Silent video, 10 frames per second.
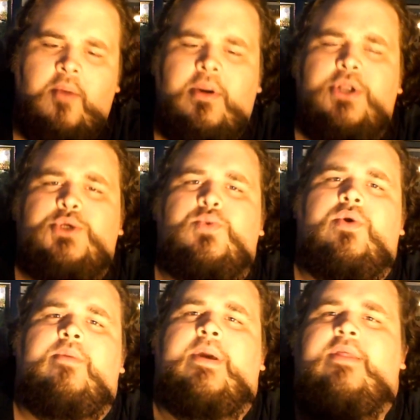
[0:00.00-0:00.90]
But I just
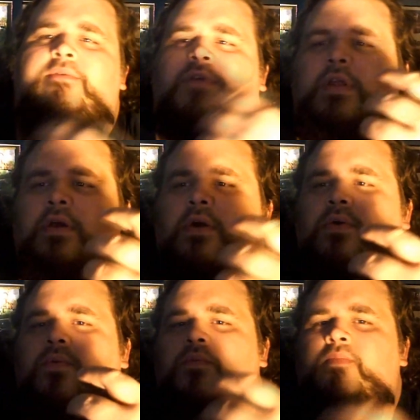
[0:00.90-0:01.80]
wanted to make the
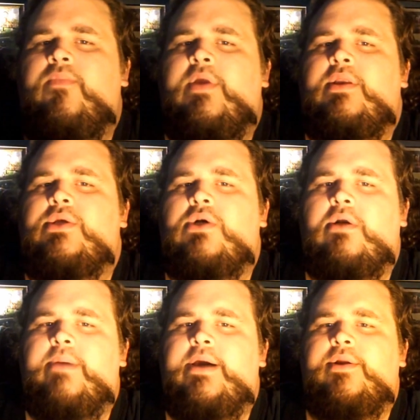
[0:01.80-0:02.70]
video and talk
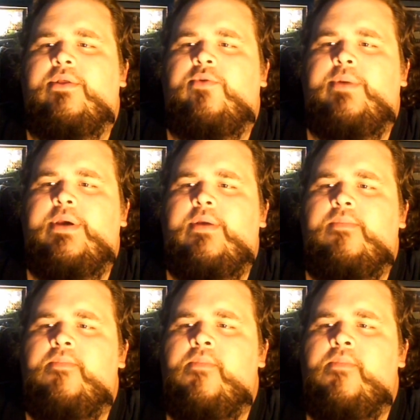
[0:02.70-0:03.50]
about it a little bit.